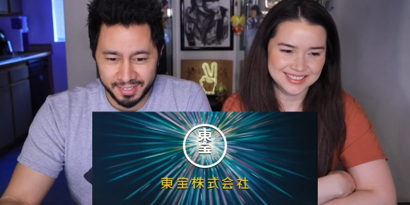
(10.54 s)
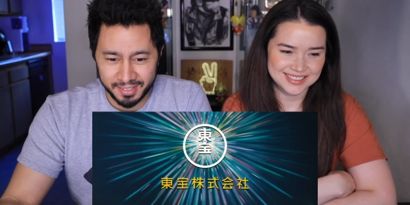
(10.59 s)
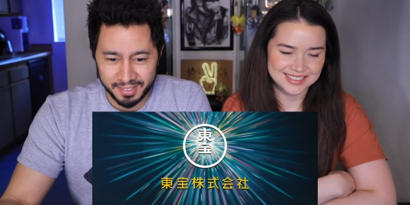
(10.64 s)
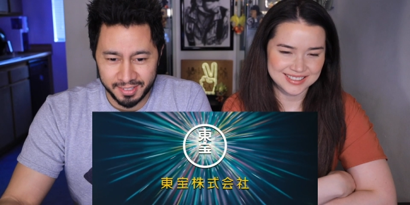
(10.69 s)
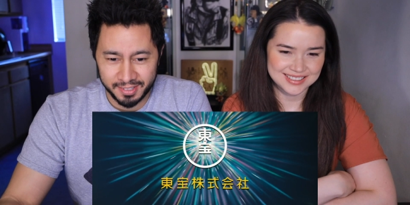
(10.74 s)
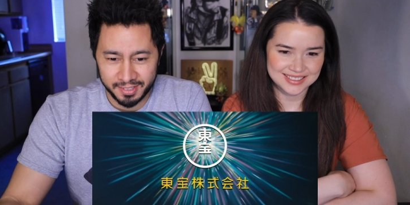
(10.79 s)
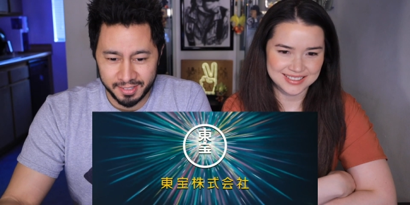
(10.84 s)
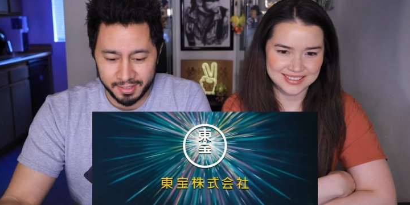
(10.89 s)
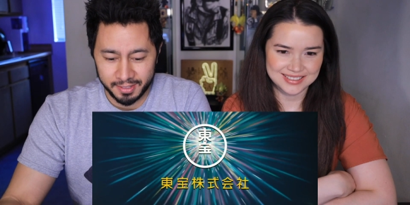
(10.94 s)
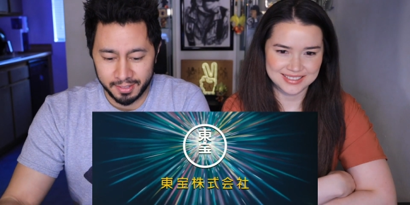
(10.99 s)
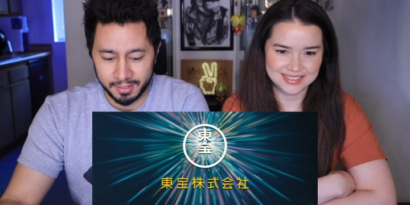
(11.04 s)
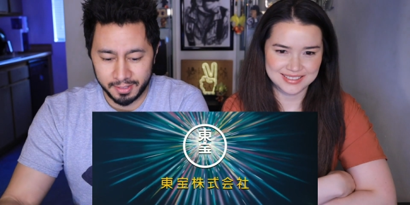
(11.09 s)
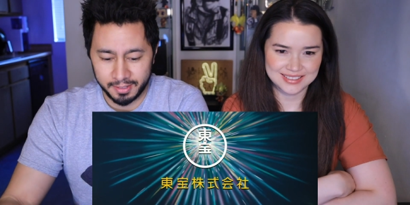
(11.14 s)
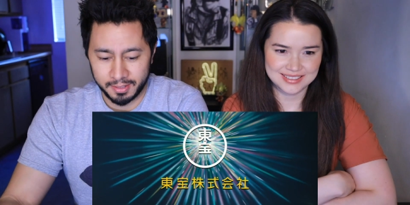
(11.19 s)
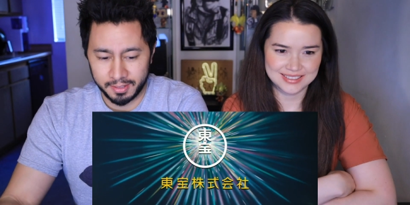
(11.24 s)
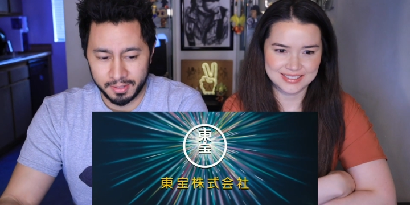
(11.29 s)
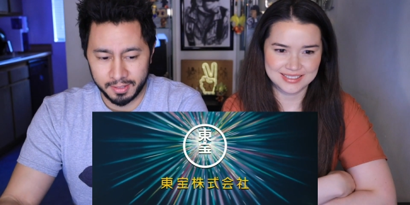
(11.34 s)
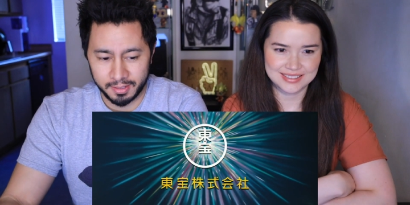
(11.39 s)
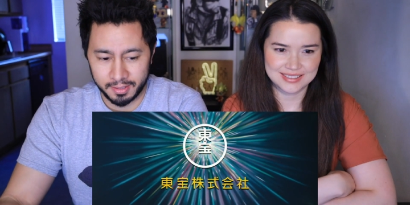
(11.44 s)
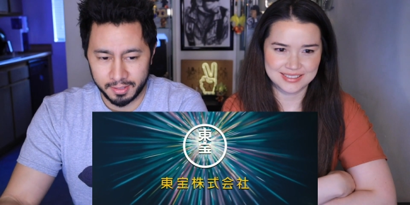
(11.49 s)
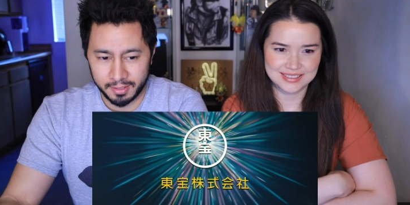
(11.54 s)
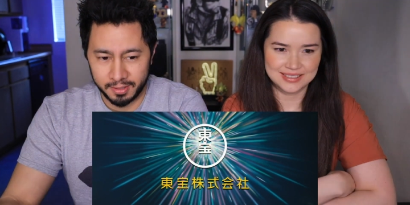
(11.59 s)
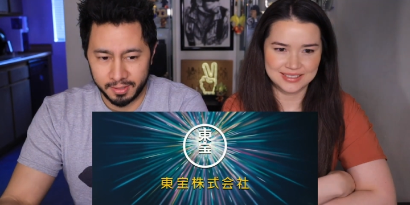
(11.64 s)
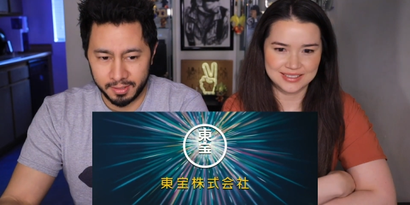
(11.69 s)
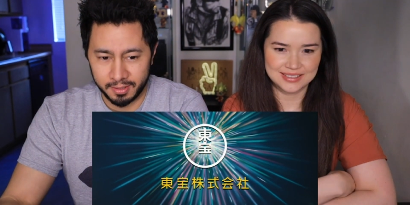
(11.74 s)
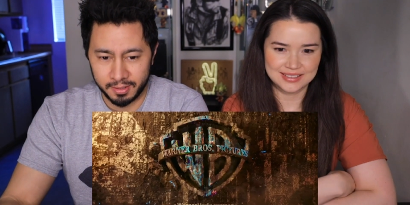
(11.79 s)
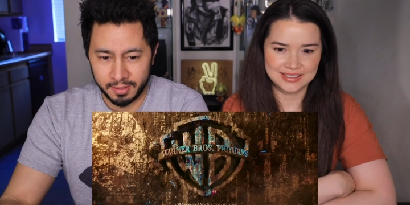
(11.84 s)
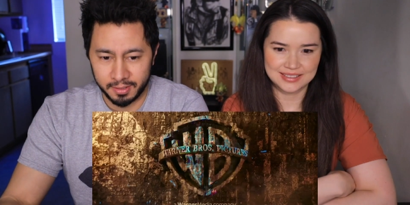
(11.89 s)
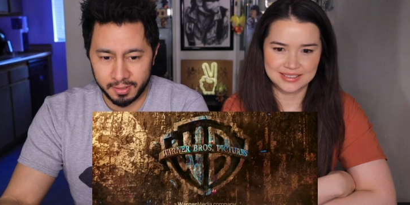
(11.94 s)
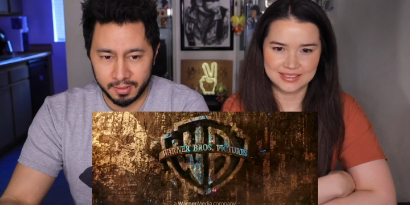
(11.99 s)

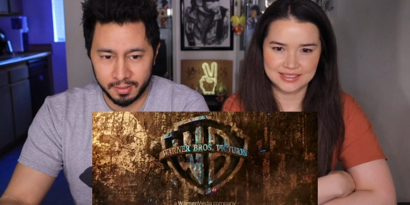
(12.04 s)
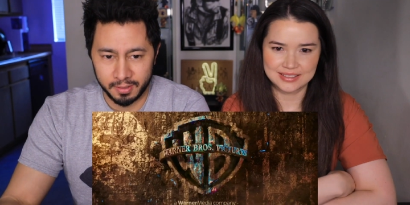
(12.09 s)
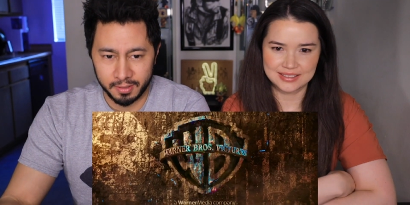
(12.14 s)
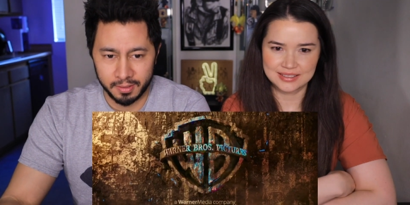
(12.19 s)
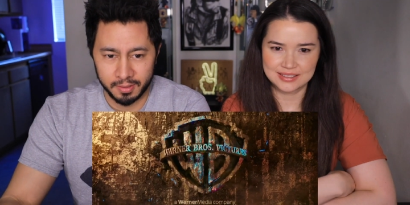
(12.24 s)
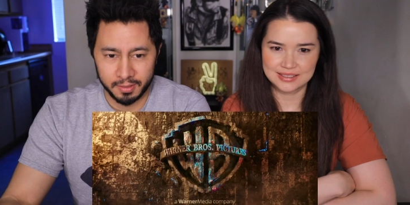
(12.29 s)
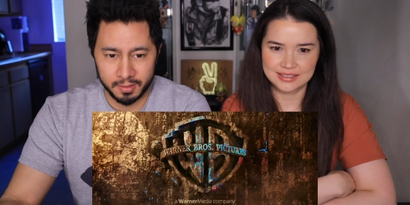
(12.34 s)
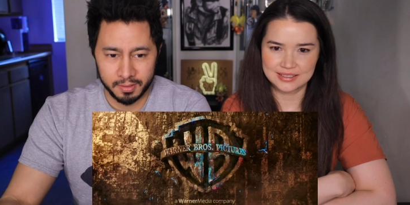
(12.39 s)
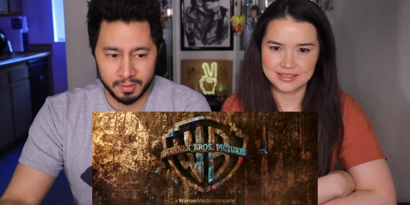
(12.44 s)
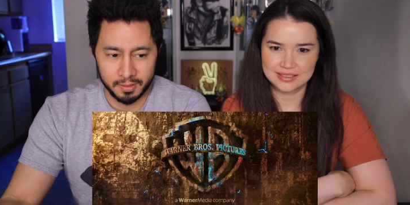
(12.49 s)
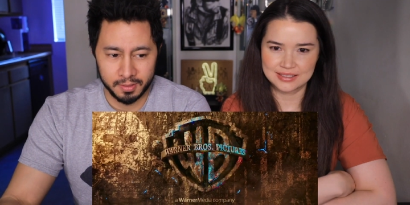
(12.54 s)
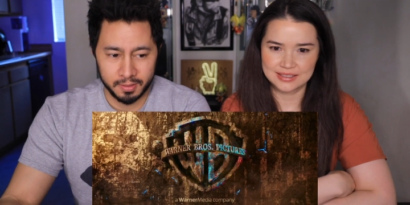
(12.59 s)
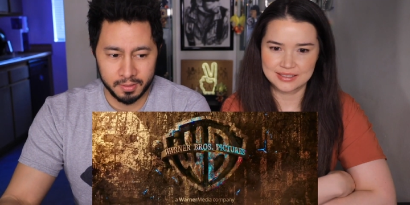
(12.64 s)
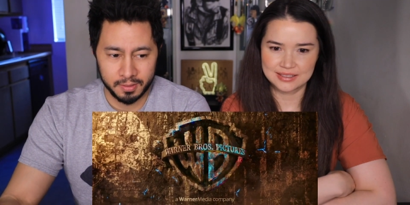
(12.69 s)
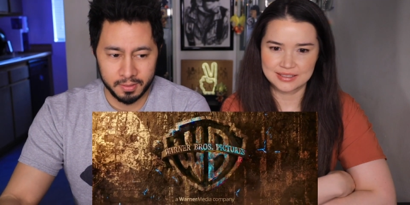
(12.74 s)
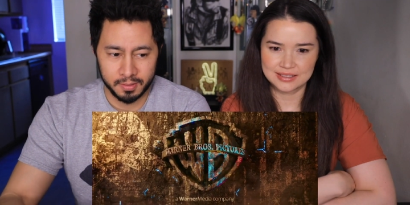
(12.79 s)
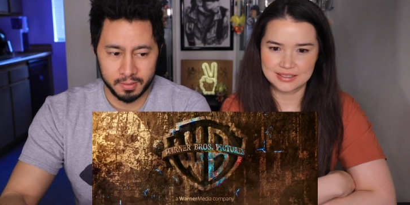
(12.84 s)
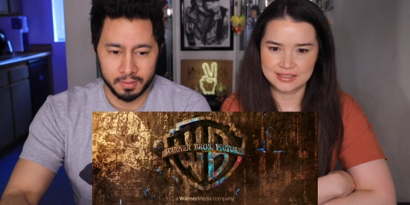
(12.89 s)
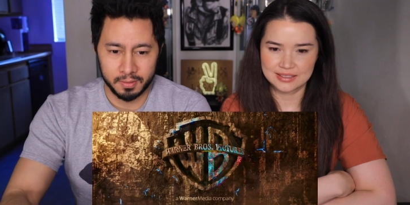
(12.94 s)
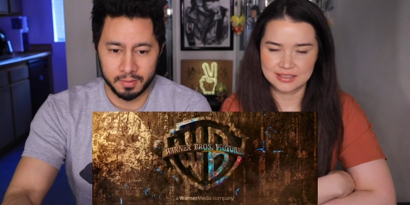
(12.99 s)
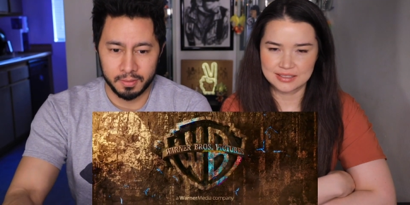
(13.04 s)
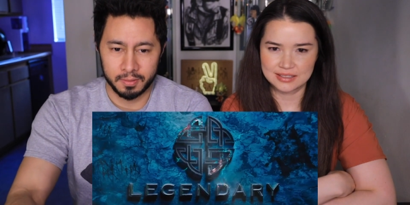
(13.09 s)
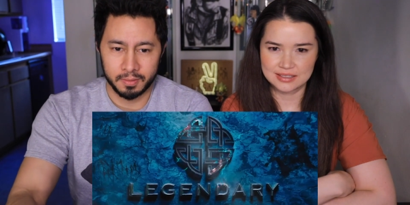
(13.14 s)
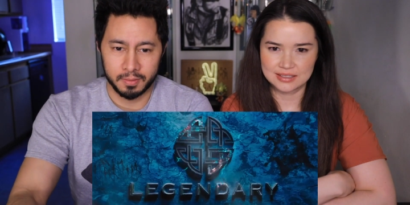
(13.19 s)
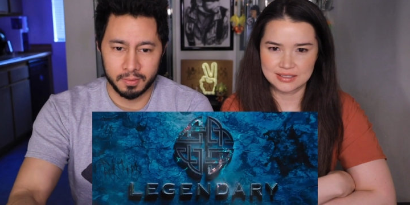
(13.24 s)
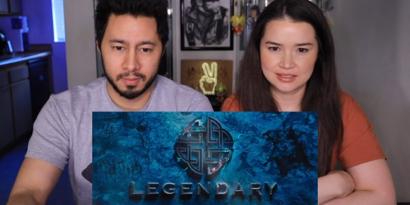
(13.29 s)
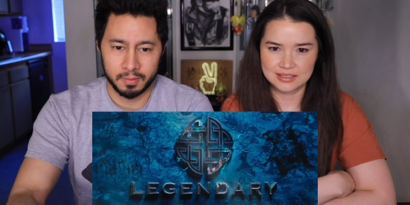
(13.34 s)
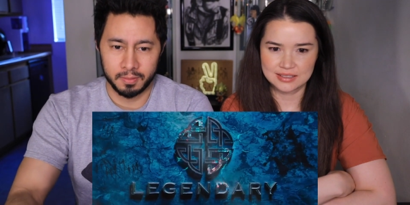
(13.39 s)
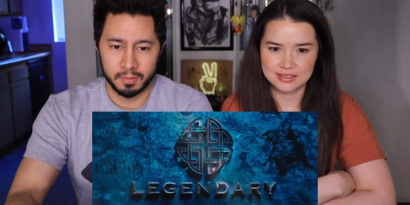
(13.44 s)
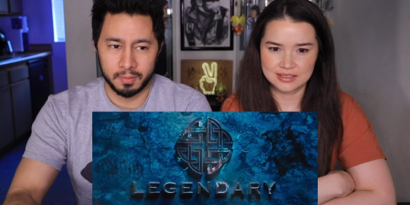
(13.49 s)

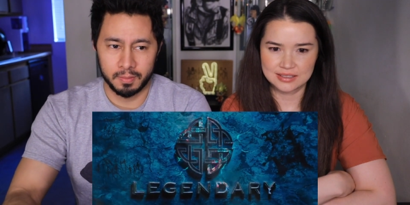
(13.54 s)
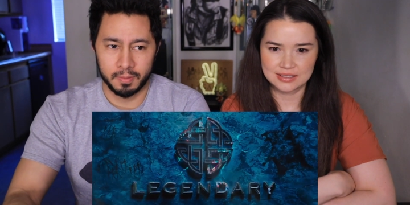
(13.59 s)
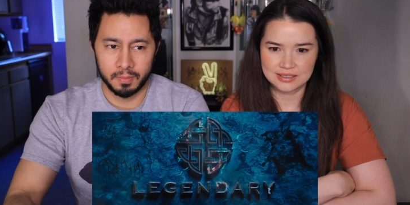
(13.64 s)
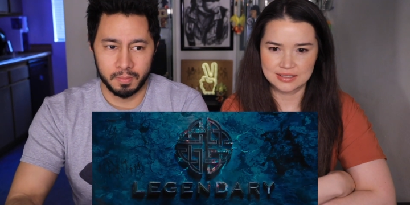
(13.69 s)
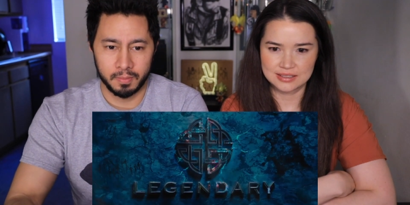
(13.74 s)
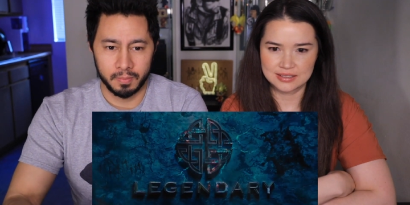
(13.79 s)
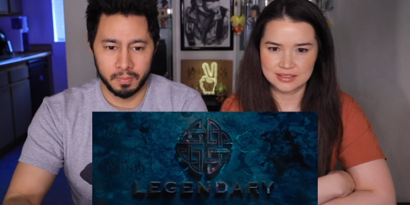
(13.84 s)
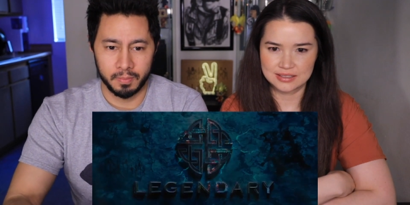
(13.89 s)
Nothing is said.